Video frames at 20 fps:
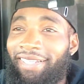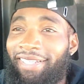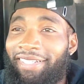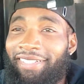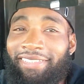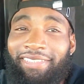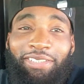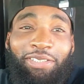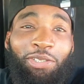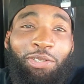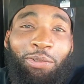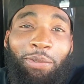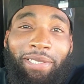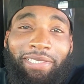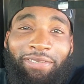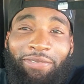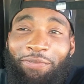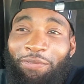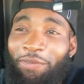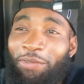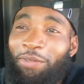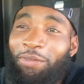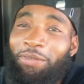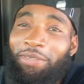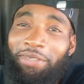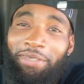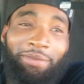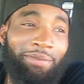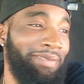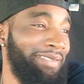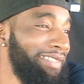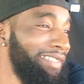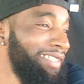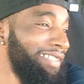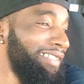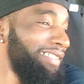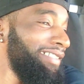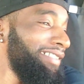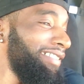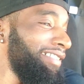this US fuel, you know what I'm
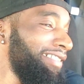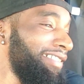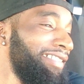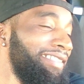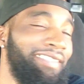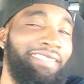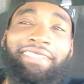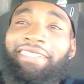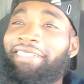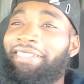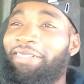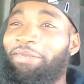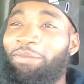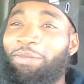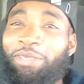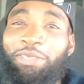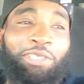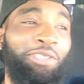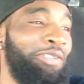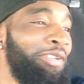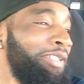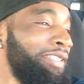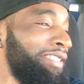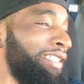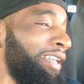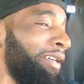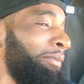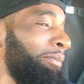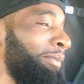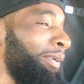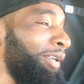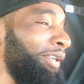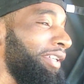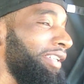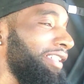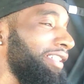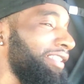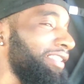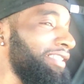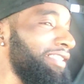saying? Once you cross that
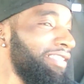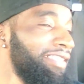border,